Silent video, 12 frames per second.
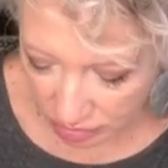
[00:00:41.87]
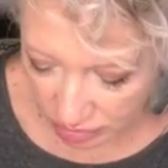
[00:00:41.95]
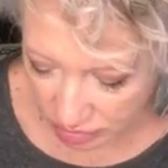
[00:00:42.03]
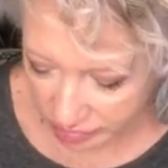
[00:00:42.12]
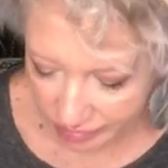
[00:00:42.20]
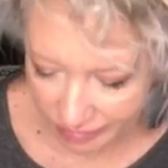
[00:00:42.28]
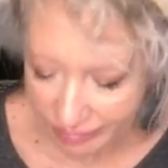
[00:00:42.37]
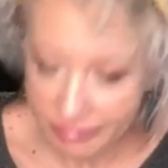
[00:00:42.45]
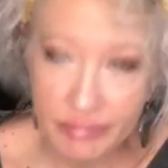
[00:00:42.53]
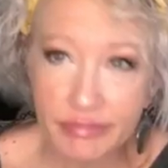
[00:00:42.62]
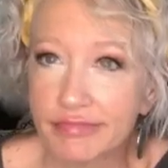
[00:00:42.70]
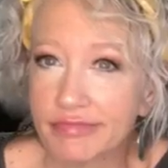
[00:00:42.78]

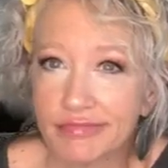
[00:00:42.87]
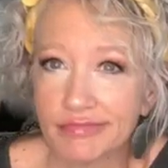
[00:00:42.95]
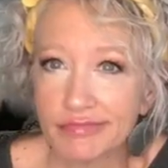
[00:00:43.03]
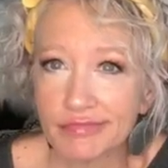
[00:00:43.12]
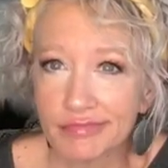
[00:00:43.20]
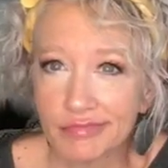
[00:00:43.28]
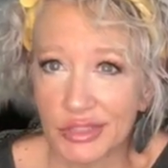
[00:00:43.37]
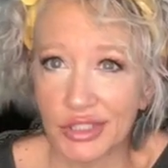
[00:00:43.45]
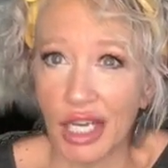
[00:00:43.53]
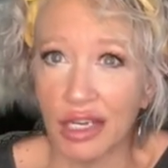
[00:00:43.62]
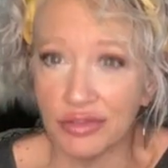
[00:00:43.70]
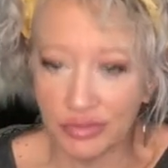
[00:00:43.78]

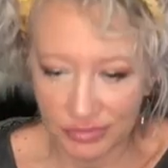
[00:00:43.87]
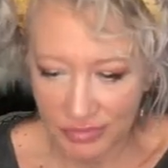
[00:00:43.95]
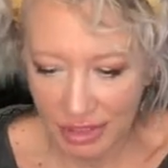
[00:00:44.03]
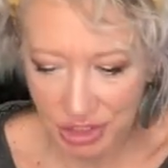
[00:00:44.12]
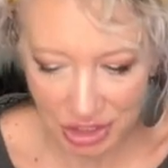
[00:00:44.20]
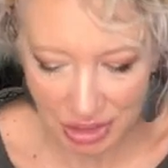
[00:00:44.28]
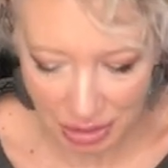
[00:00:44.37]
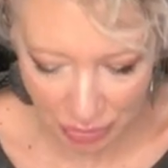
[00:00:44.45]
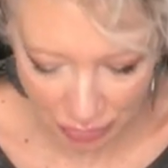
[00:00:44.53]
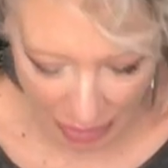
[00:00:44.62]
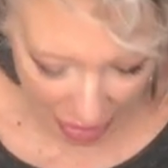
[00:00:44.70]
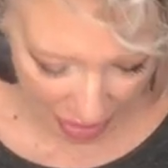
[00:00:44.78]
stuff. That's just
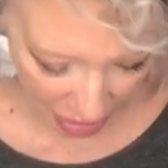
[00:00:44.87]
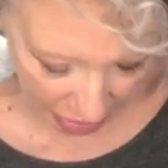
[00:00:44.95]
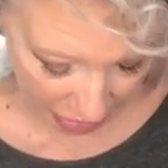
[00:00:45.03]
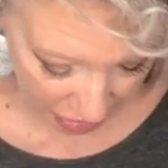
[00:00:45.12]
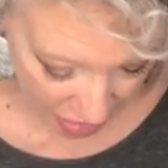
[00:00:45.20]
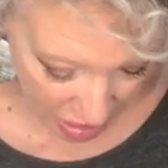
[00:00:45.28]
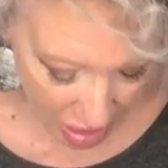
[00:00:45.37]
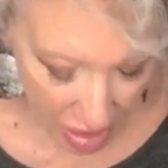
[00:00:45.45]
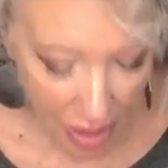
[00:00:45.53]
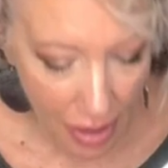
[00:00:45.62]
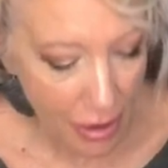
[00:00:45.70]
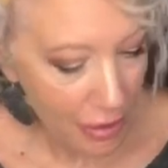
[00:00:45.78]
what I like.
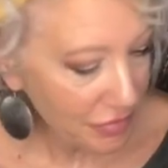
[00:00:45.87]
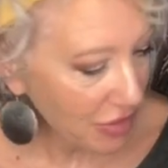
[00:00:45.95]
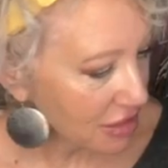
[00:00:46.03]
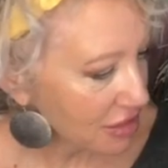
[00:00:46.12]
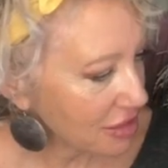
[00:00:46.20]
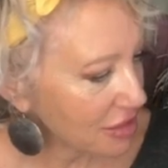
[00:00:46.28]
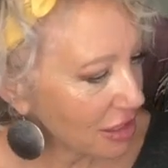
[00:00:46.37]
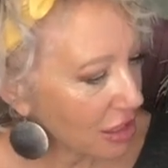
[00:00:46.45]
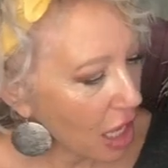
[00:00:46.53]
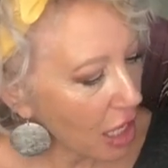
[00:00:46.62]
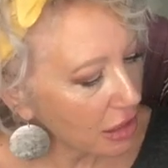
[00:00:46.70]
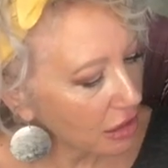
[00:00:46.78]
Um, this is an
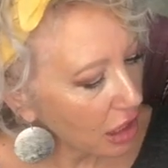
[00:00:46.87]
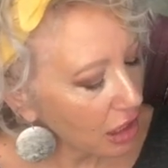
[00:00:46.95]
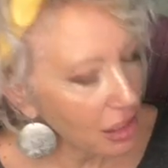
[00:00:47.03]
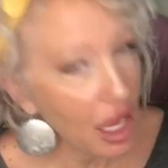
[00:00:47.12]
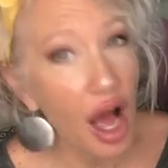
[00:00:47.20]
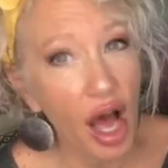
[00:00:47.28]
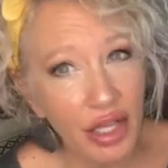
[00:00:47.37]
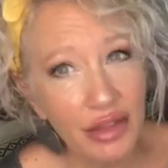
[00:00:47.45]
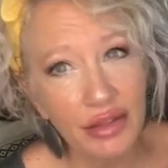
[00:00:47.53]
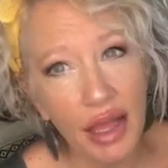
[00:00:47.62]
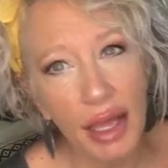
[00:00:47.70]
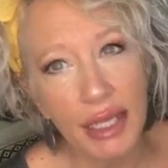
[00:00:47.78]

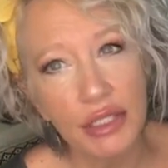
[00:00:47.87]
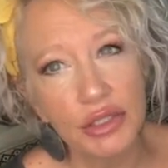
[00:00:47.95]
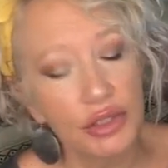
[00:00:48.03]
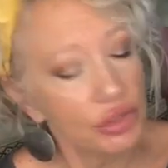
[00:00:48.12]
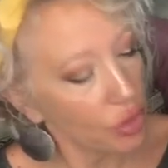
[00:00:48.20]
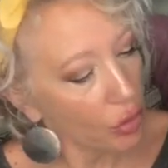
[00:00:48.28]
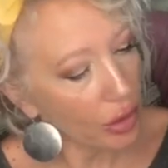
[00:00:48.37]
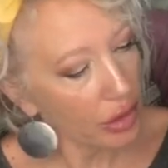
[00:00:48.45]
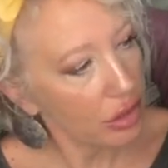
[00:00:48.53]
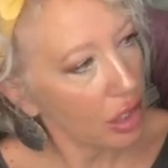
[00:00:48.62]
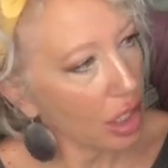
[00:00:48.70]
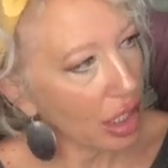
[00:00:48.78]
online store
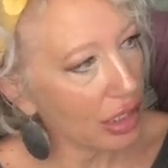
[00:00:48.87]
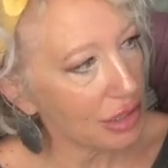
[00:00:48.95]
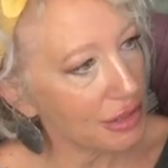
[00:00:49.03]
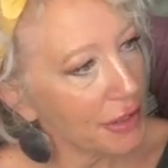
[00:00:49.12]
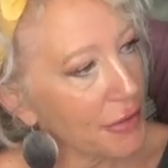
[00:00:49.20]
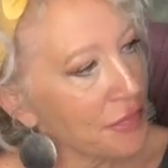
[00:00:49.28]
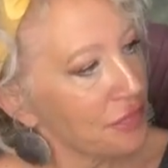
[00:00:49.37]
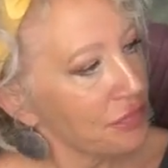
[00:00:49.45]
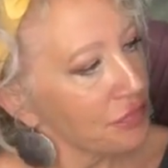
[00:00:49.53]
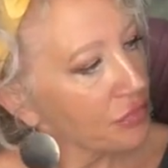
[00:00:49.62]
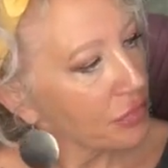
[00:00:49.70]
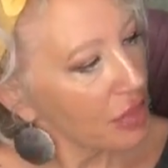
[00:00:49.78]
called
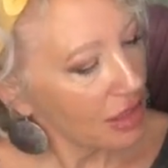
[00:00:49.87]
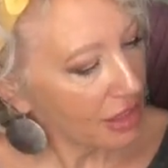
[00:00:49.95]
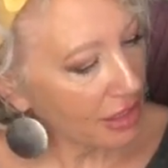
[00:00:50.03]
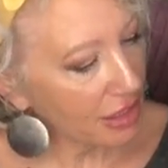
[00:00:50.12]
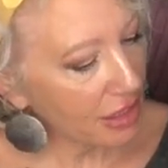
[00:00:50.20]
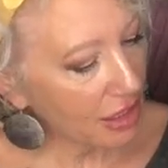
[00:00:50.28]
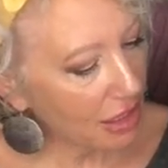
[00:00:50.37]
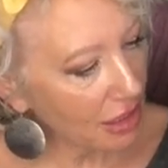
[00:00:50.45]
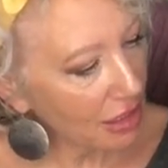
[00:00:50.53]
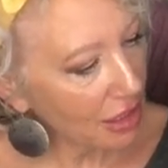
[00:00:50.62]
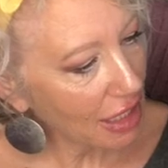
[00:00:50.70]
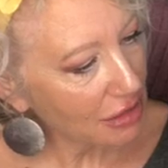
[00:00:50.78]
the
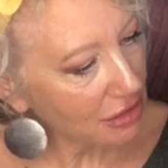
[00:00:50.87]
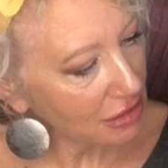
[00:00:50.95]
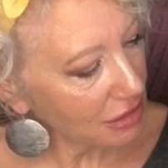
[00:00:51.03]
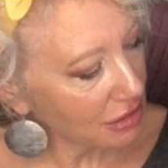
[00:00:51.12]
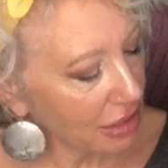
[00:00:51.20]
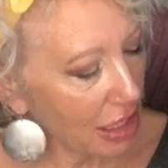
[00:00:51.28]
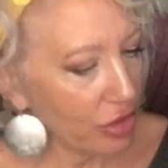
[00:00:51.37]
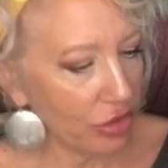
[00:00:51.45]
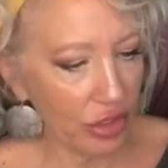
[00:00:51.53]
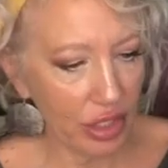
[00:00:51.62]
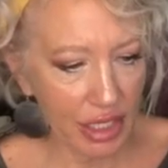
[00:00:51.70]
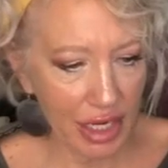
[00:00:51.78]
Classy
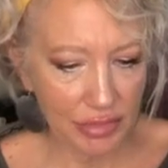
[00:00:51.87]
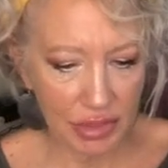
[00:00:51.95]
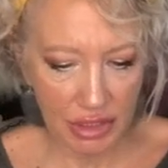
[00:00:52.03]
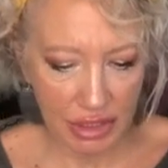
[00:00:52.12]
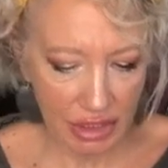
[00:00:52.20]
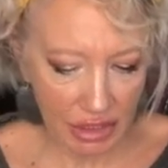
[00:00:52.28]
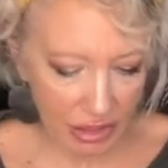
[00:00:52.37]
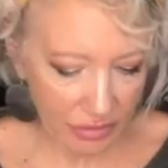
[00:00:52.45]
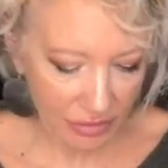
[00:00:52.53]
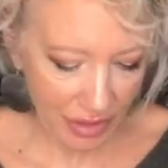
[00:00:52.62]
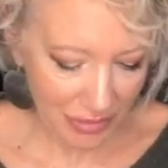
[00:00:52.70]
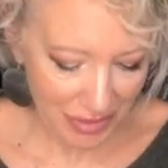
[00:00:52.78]
Cowgirl, and I believe,
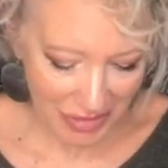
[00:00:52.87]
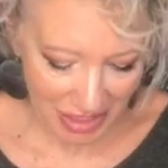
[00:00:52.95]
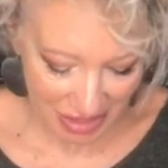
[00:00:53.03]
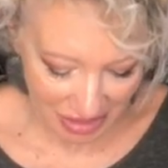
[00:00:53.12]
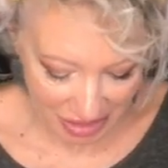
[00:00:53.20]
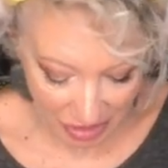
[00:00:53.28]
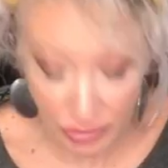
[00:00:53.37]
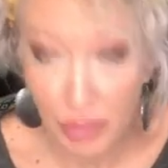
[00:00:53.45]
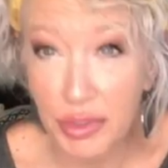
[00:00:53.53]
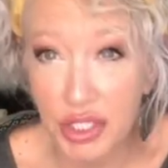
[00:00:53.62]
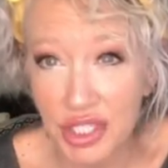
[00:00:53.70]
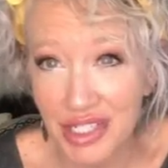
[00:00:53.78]
I've been making several
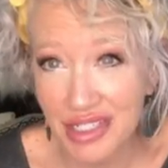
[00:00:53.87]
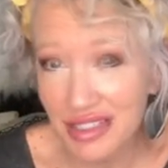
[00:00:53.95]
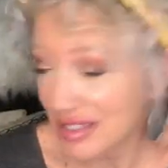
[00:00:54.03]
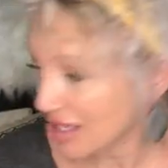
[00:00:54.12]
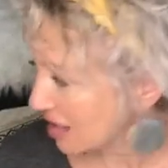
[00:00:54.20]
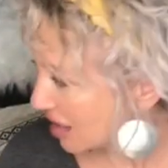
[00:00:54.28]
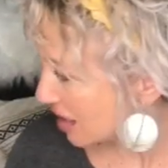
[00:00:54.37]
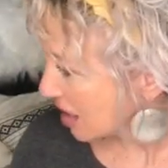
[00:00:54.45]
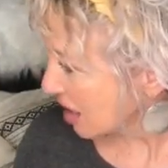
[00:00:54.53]
purchases lately,